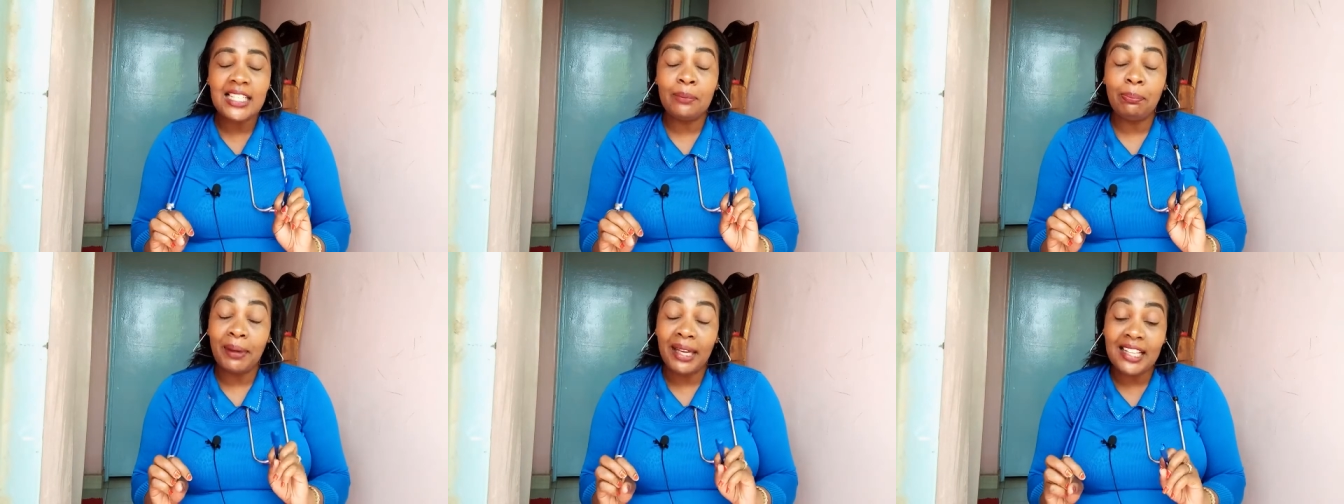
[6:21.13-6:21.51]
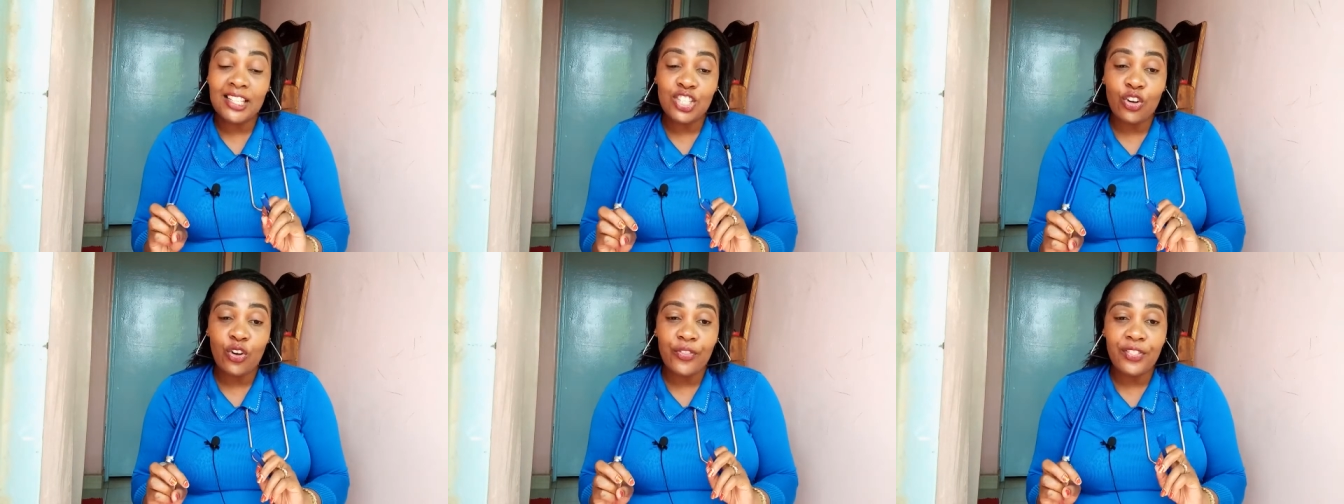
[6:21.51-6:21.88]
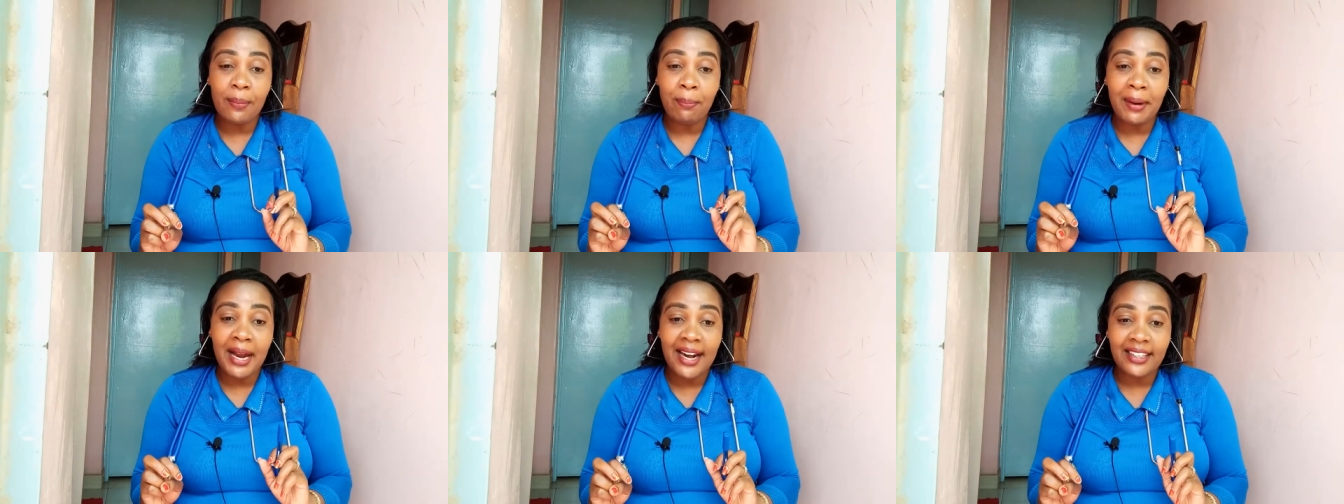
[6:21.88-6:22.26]
depends on
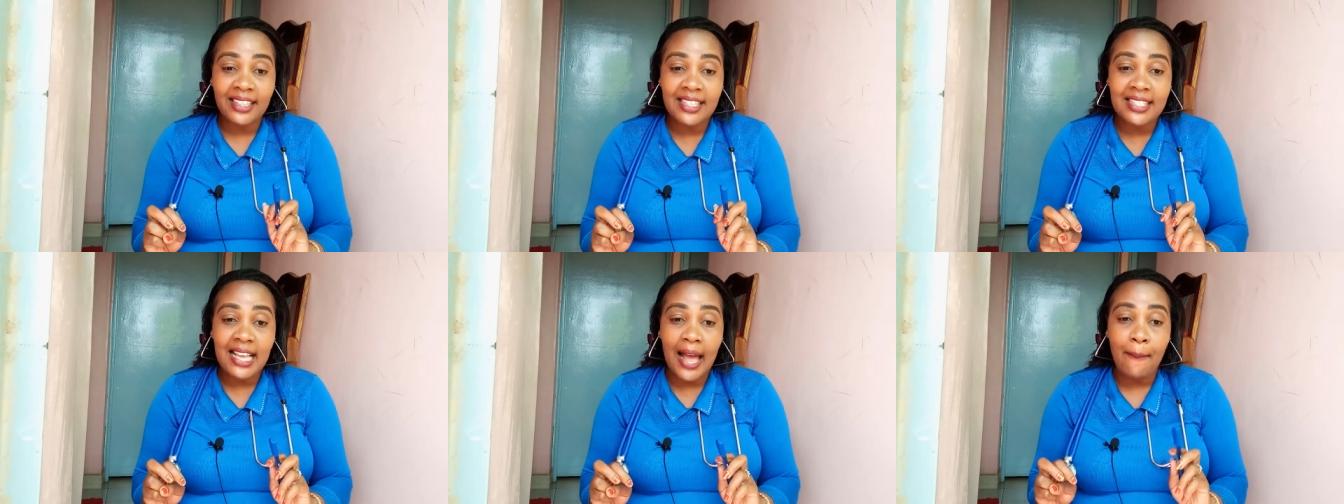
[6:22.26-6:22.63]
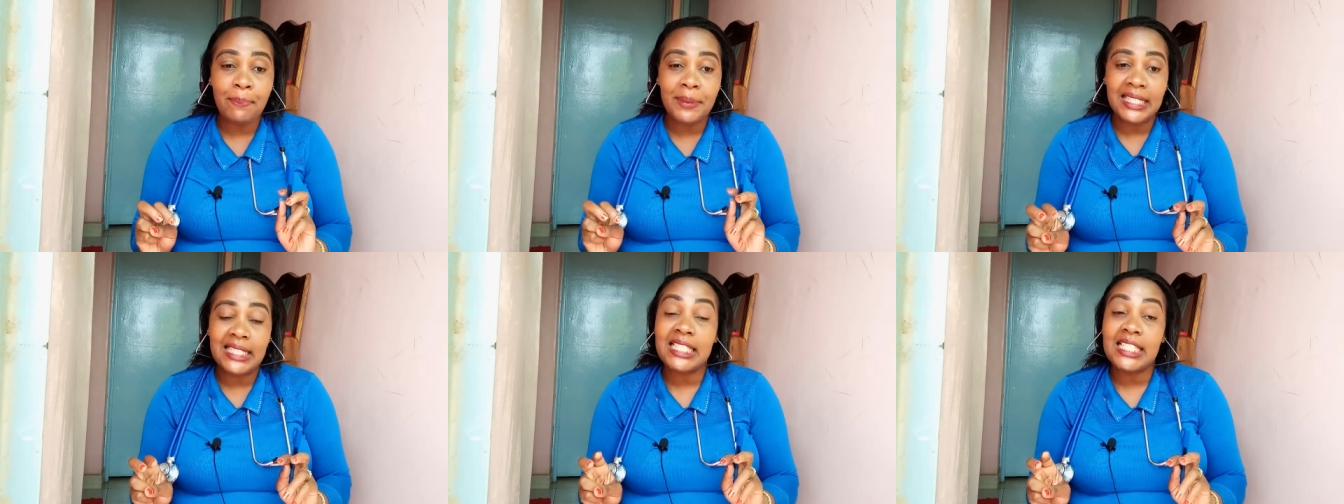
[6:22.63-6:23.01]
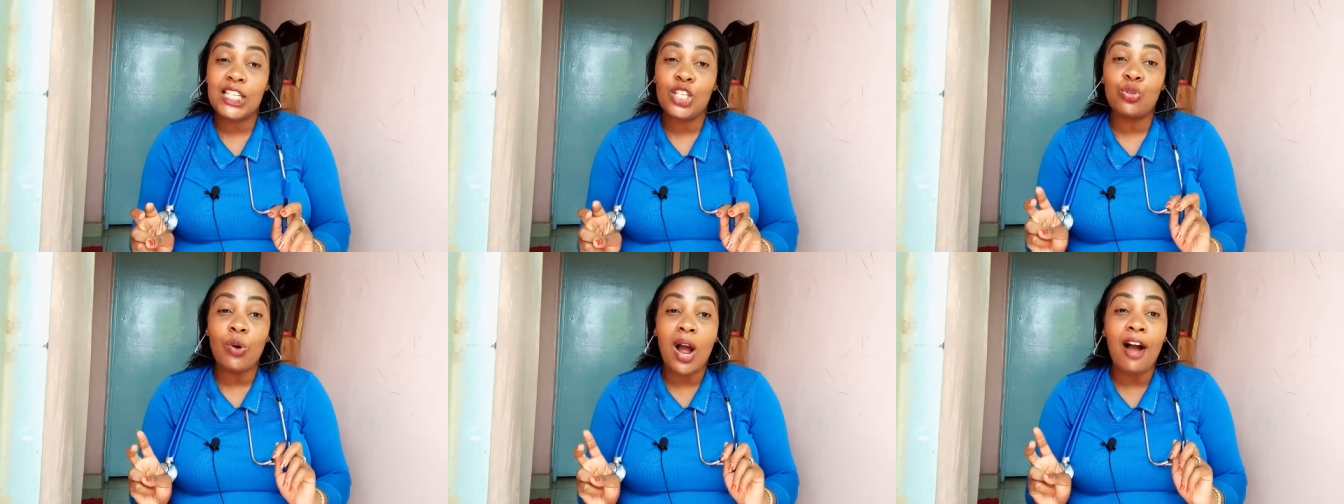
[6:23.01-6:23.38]
the parents
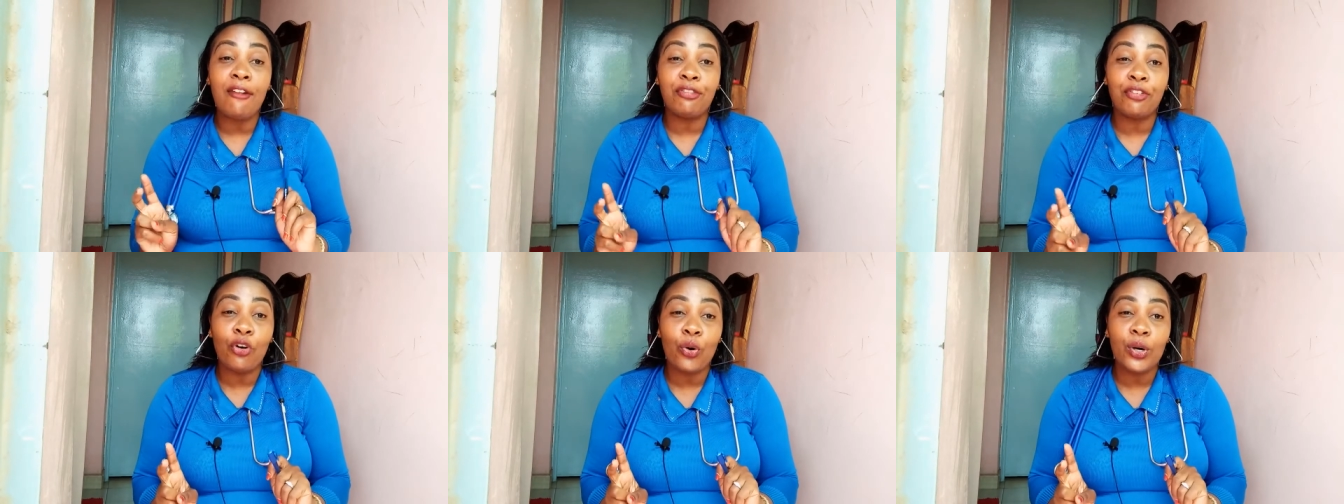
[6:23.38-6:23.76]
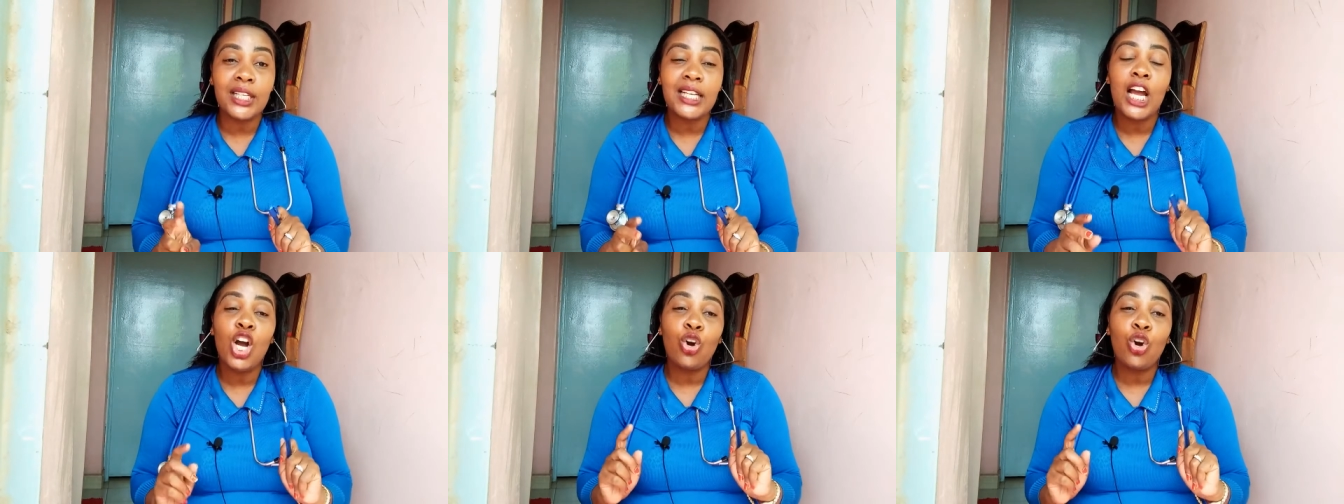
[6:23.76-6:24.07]
ability to afford